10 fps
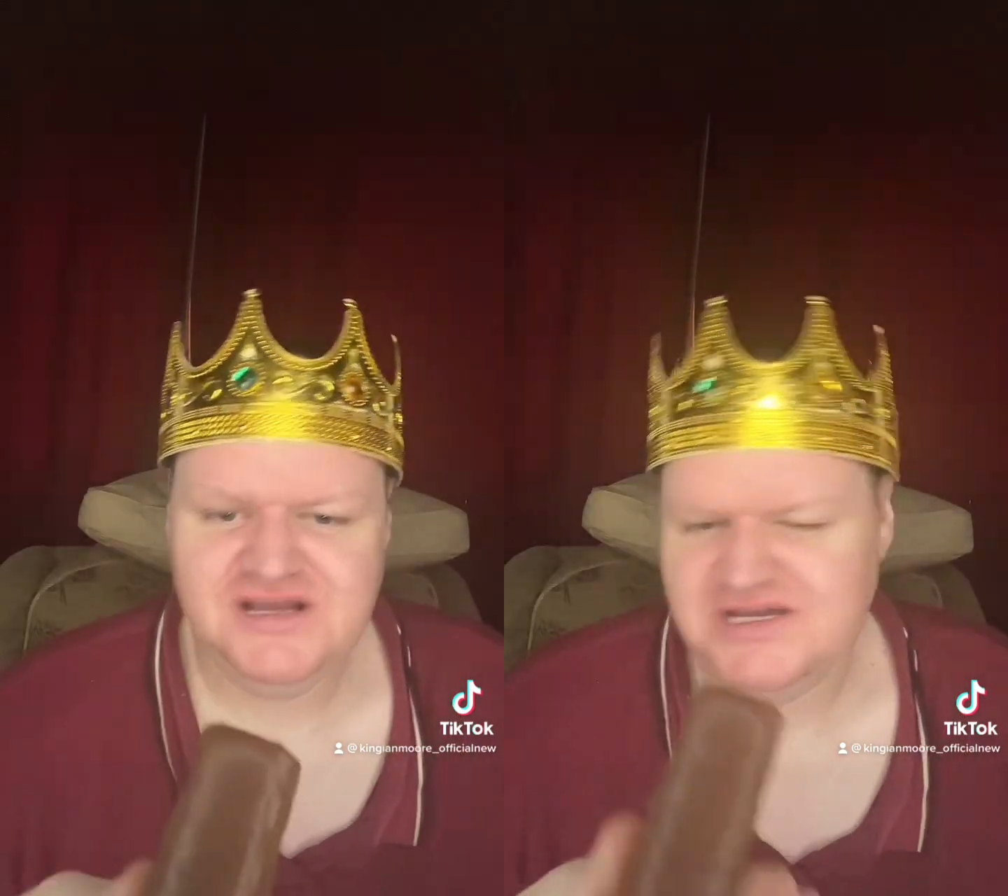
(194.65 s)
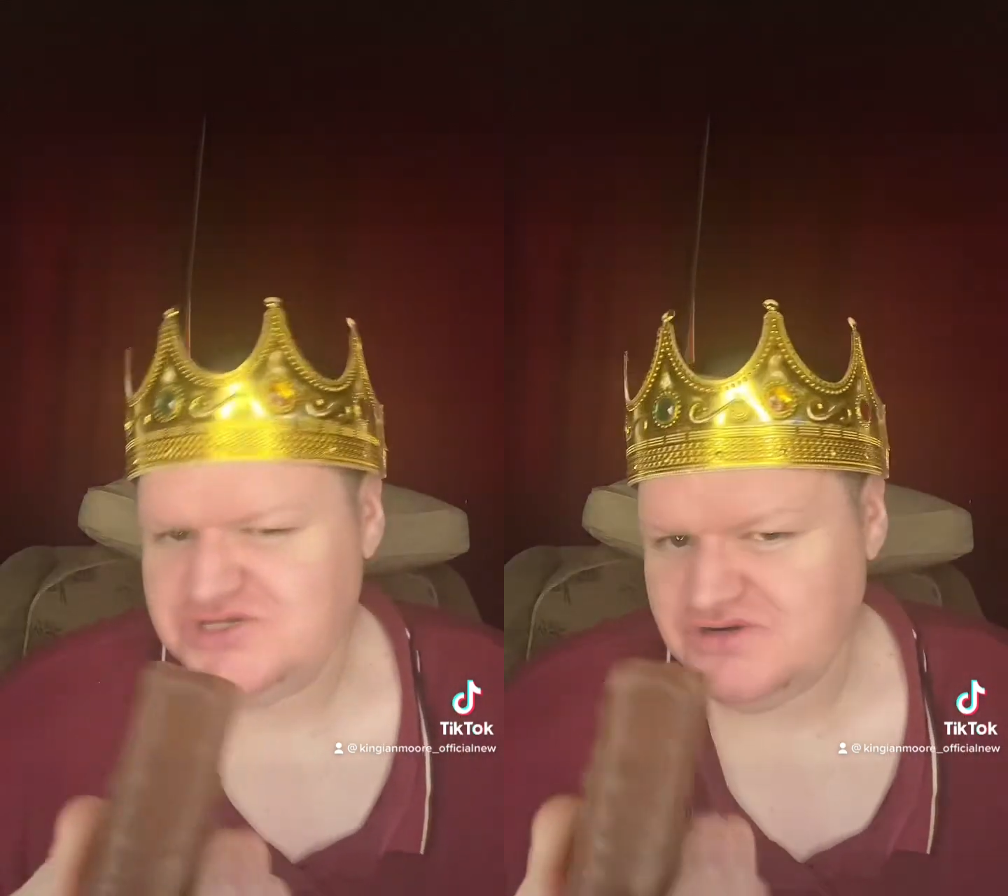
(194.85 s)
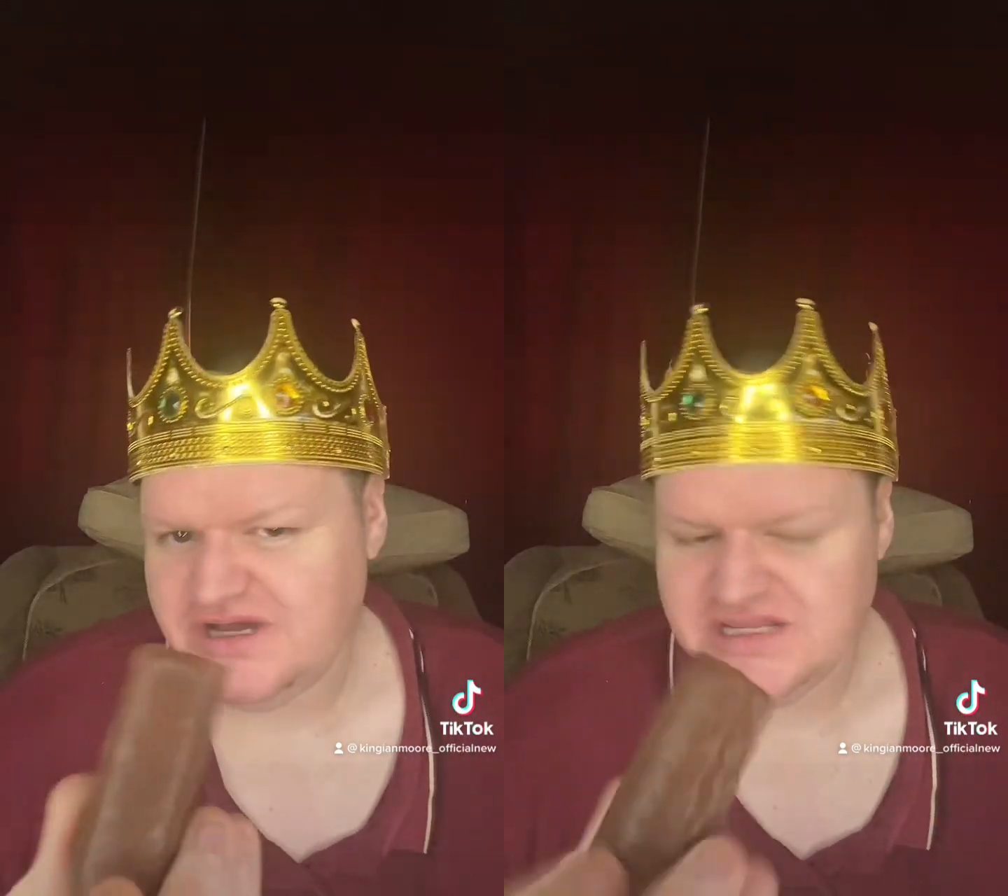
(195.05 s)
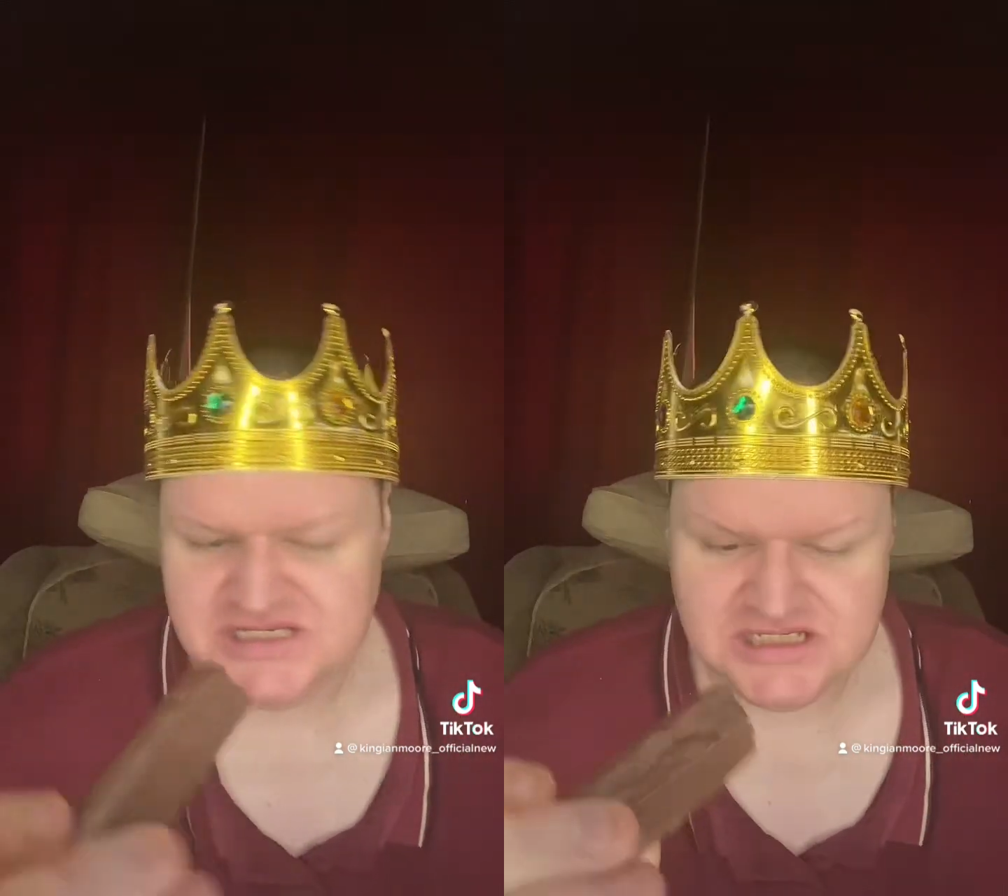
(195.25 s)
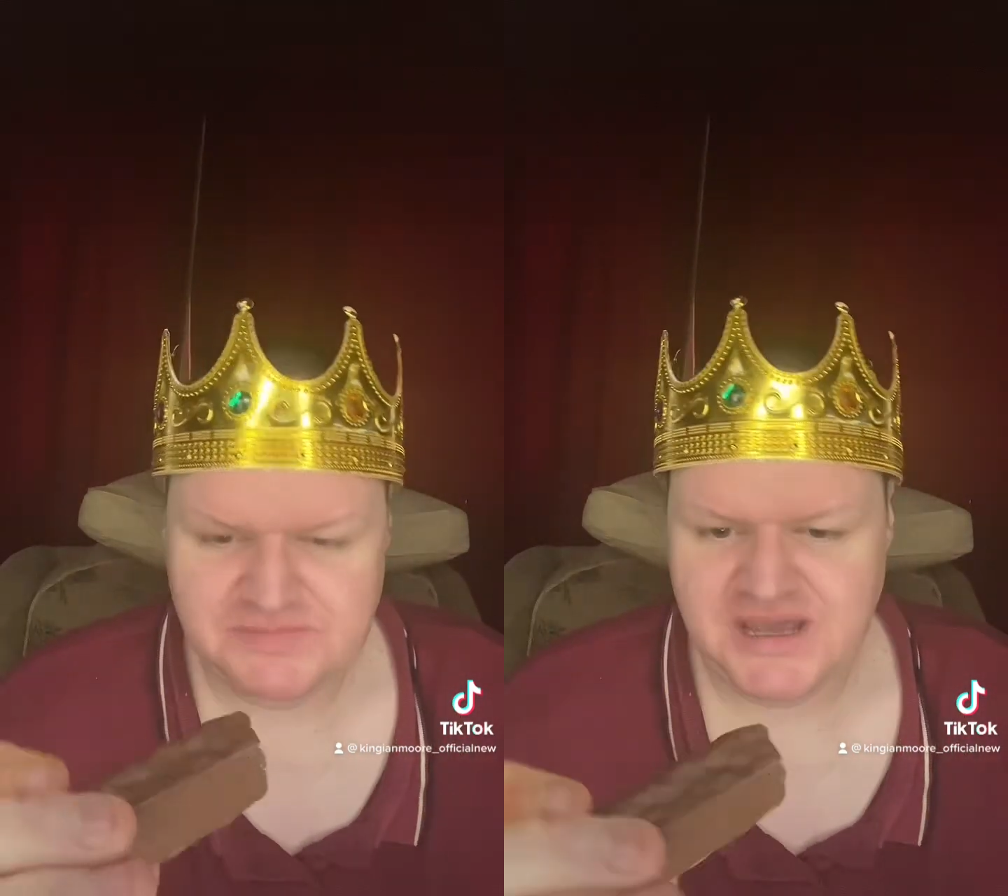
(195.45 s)
Let's try it.
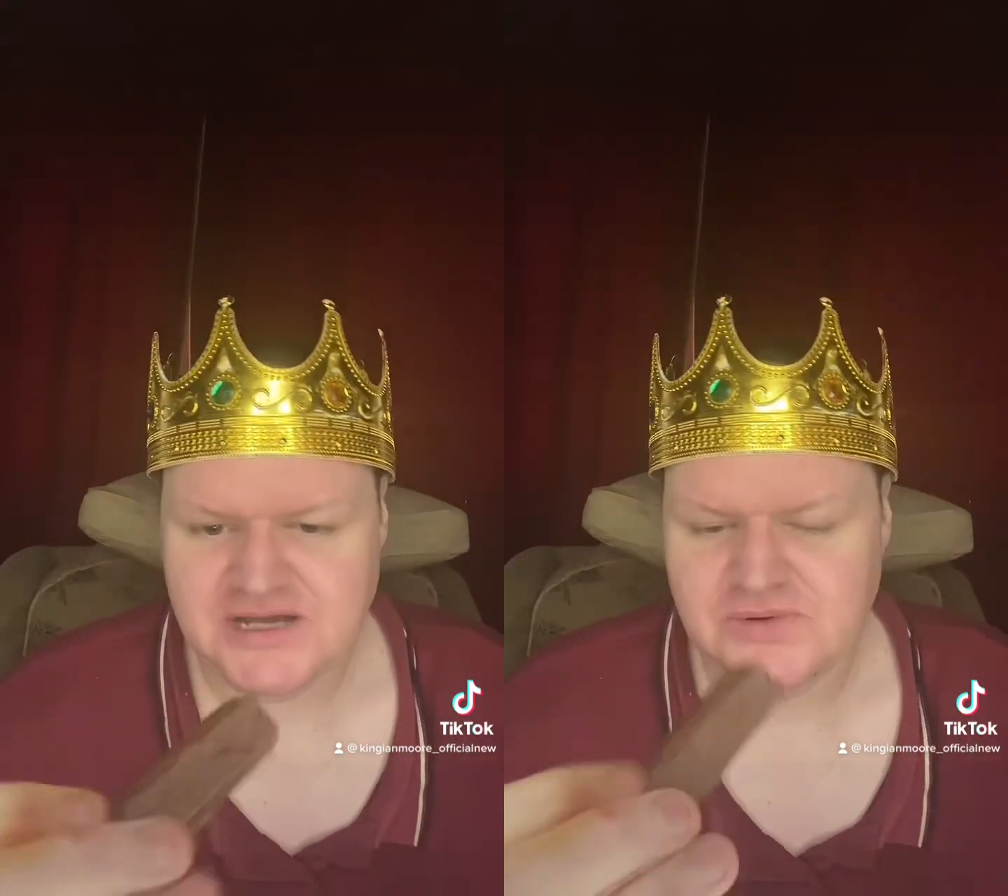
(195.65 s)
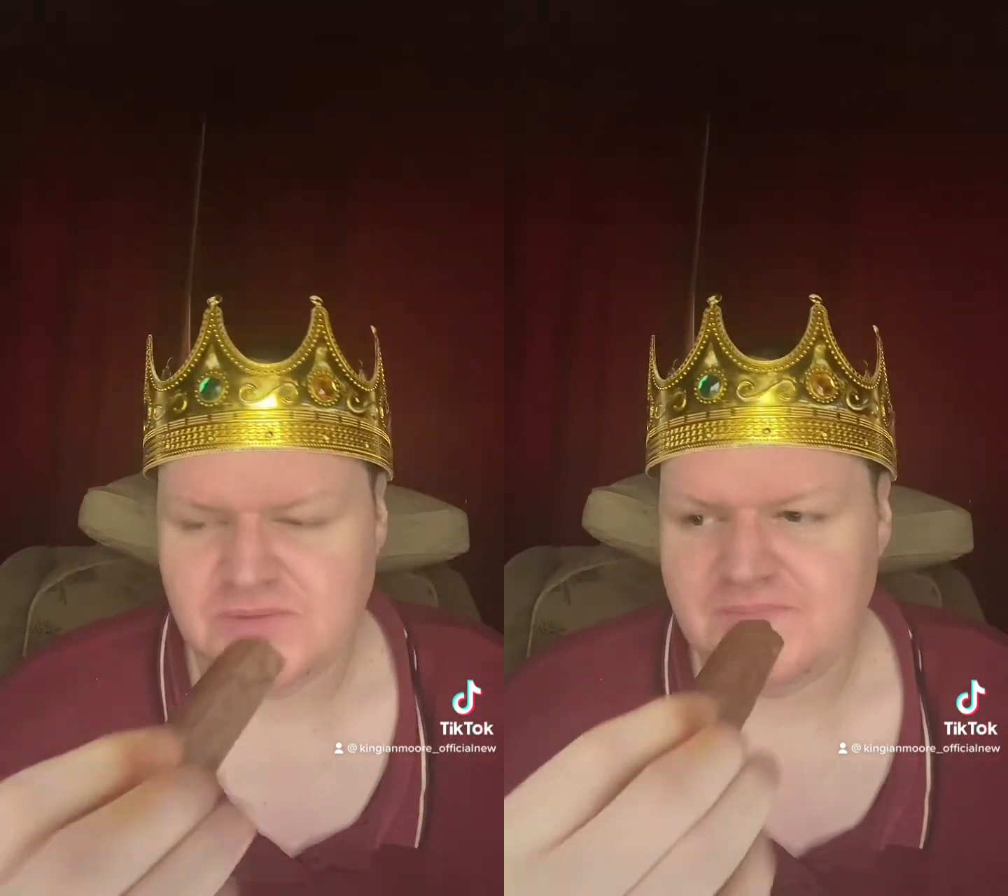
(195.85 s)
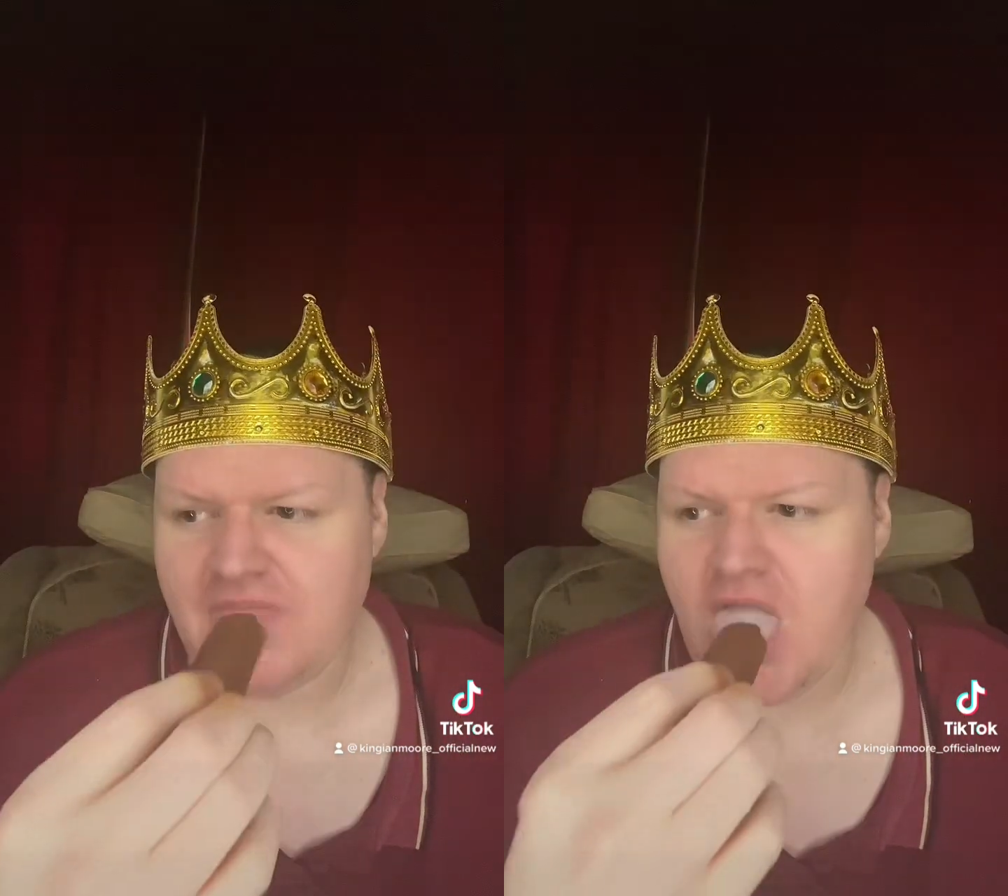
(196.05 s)
This is the penguin one.